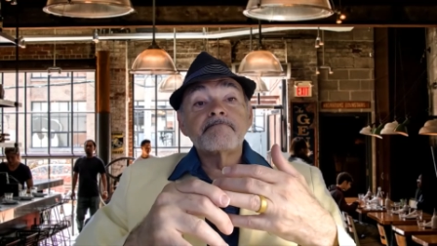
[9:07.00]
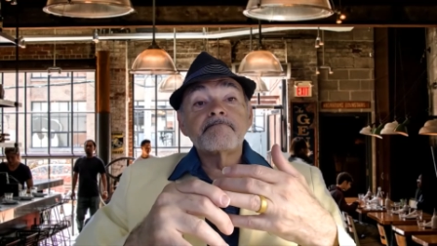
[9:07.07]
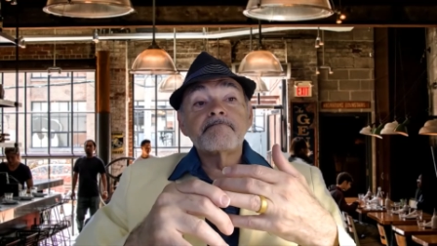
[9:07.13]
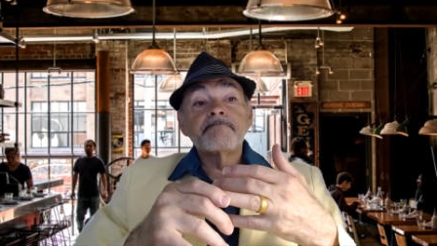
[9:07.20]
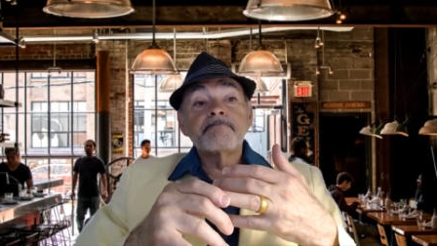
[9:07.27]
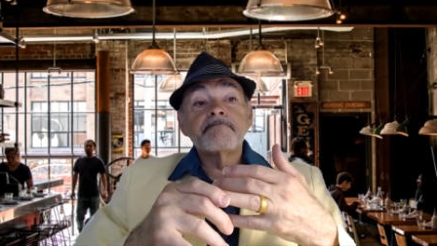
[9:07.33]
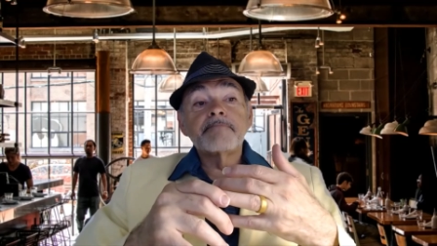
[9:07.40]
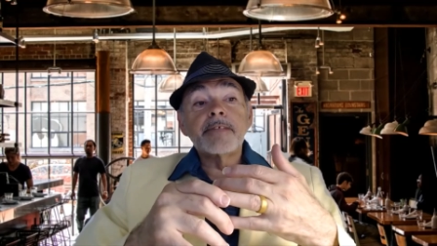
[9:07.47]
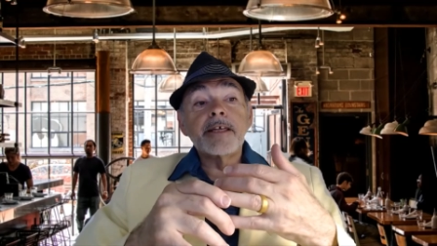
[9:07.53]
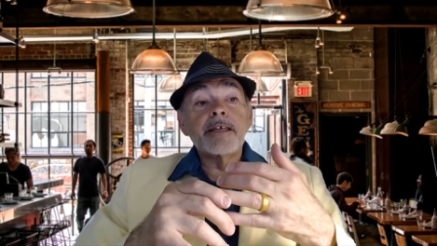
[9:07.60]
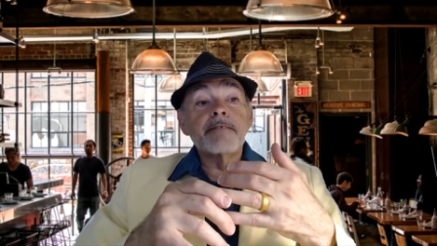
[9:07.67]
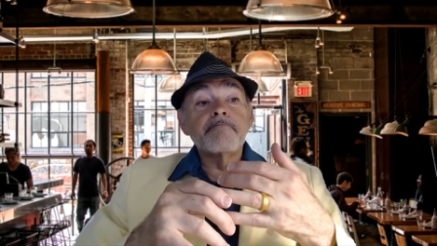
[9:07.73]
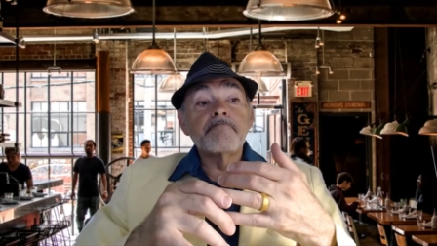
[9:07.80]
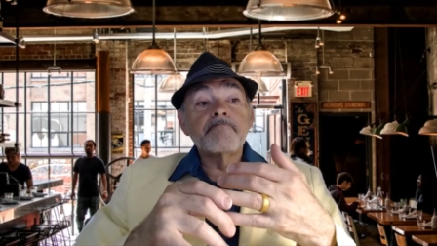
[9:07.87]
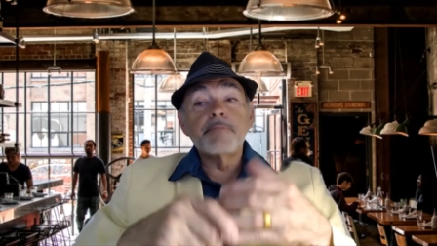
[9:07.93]
than
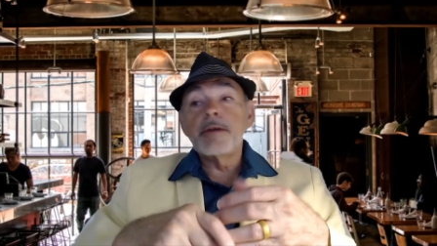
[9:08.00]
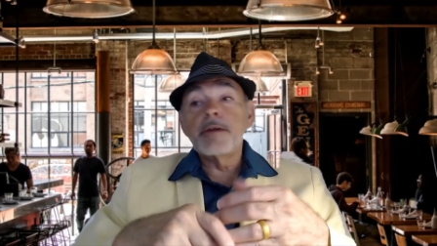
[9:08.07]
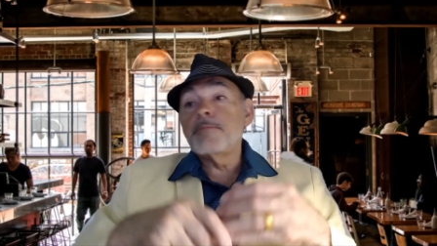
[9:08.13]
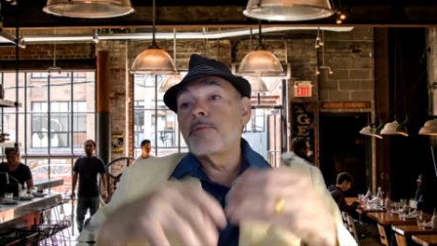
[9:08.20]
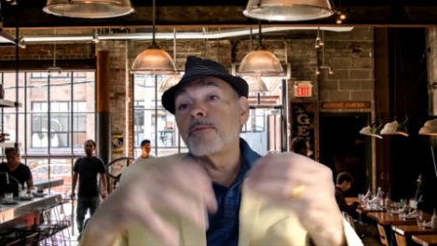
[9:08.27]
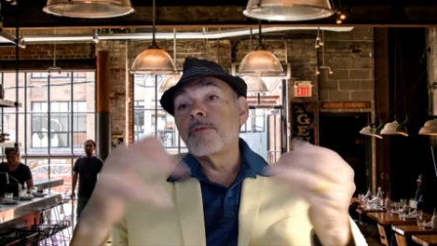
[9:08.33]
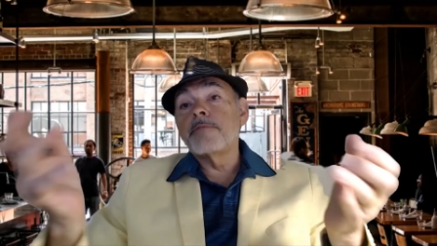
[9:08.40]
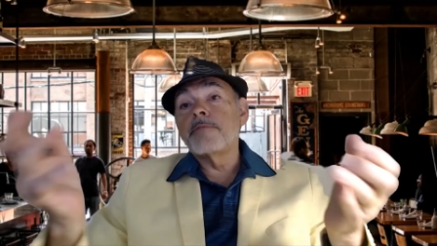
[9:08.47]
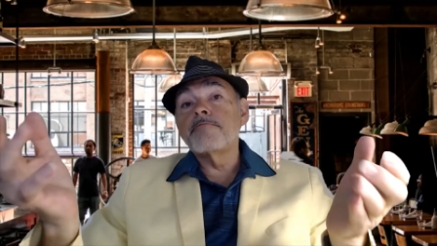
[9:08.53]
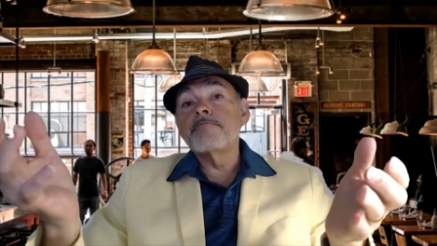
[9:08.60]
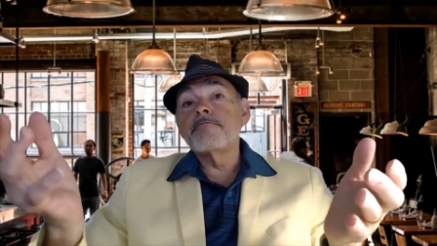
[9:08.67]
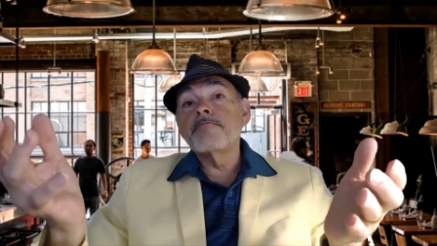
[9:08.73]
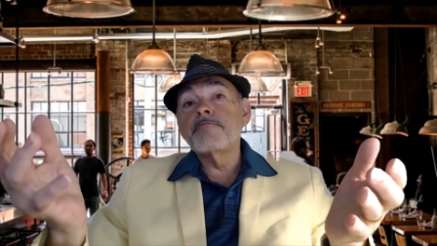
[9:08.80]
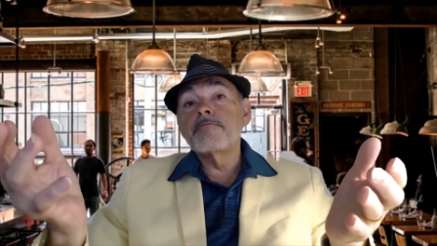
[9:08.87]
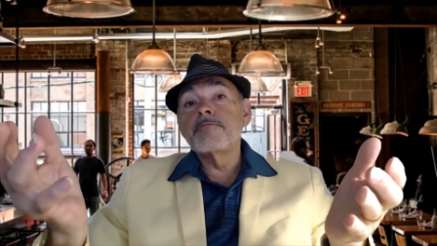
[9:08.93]
people that,
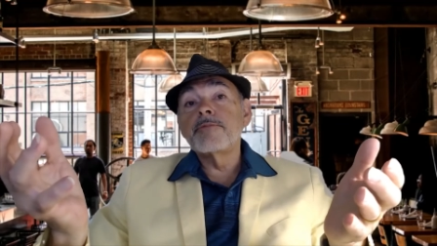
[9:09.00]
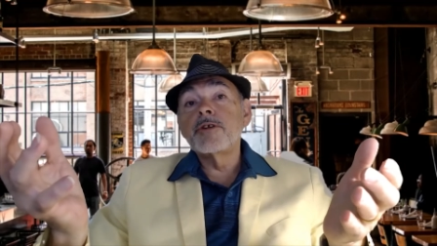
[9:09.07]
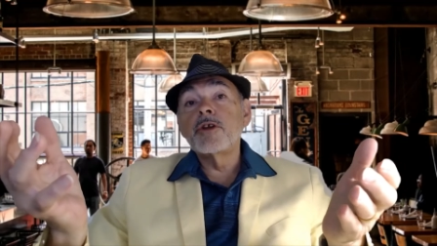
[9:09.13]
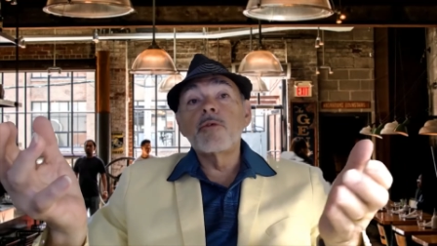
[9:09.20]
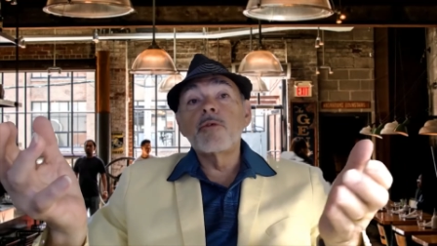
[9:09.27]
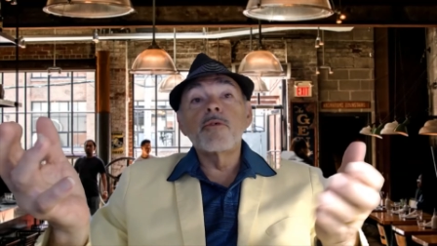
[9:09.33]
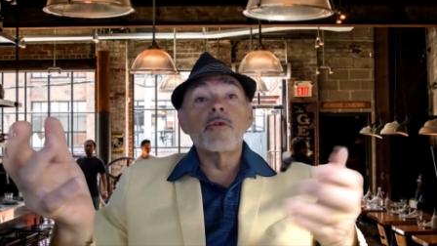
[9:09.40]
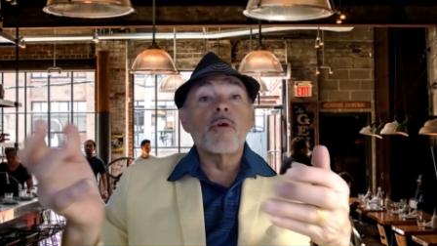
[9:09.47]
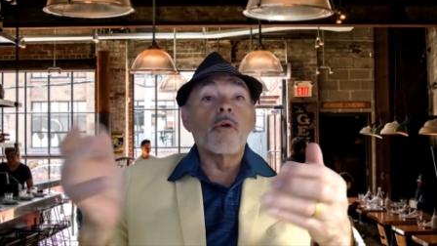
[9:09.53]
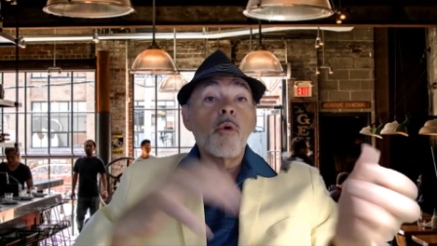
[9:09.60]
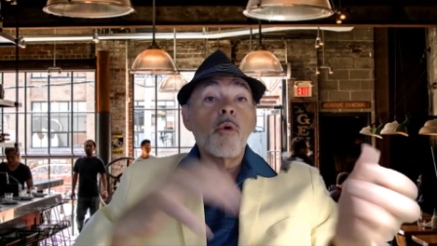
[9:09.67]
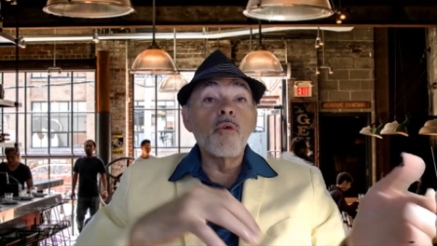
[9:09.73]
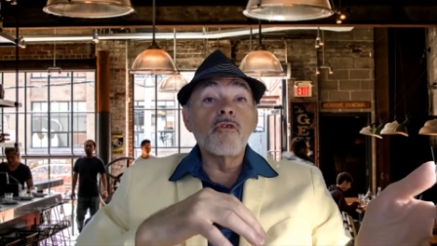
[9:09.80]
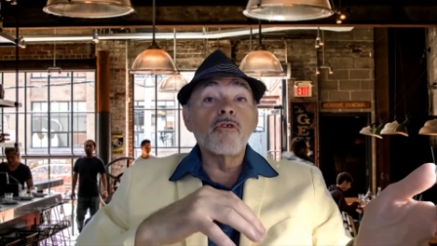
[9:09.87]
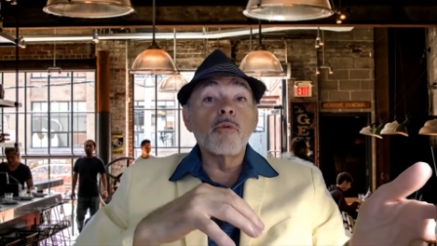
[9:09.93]
are
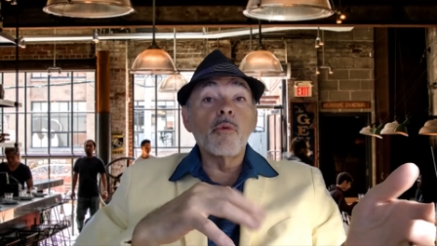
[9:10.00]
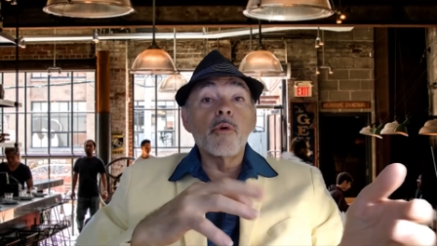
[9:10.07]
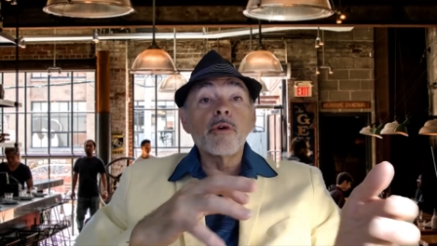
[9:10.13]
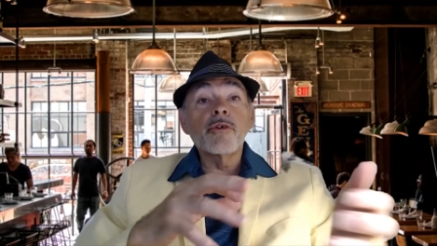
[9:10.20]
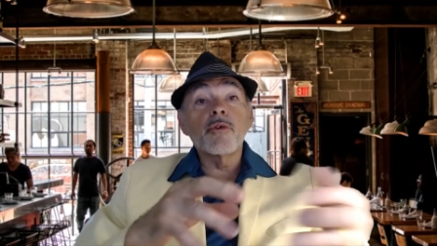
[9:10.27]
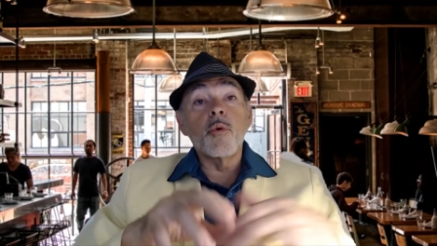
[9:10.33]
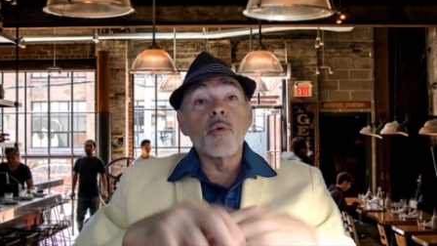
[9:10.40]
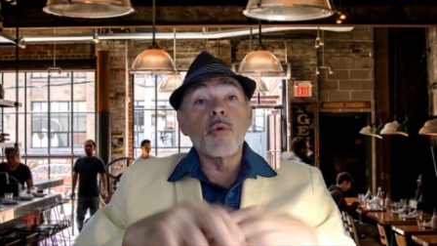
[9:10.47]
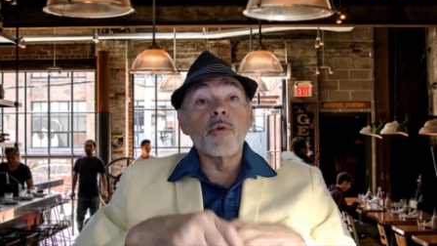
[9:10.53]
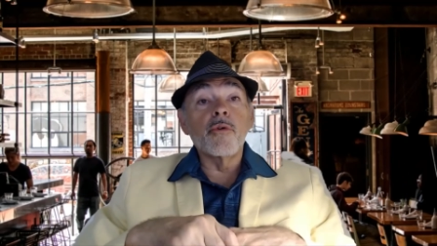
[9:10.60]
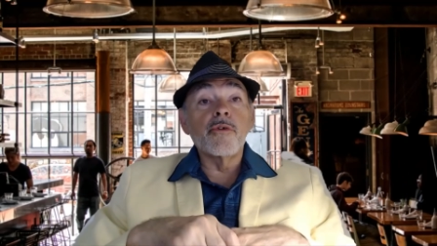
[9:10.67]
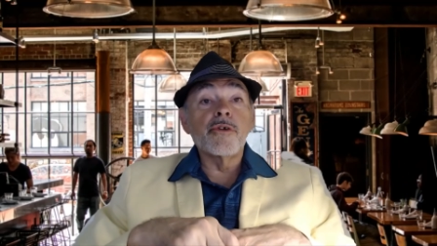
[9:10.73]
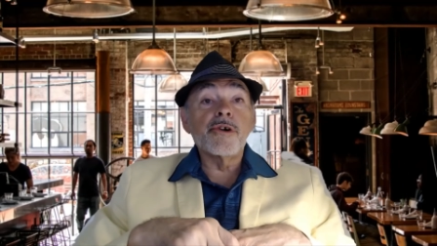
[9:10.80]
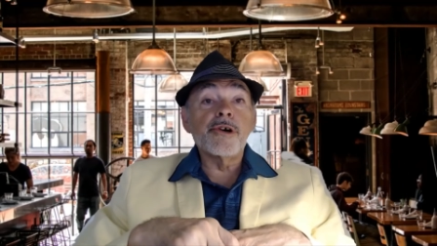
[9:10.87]
overworked or